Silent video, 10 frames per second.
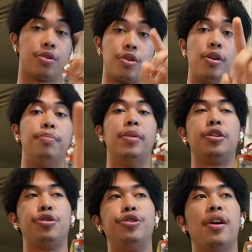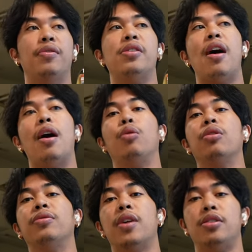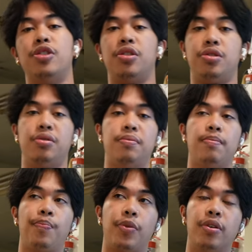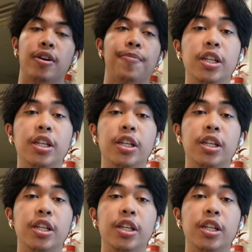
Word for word: Or sorry, make sure you have an hour of digestion, all right?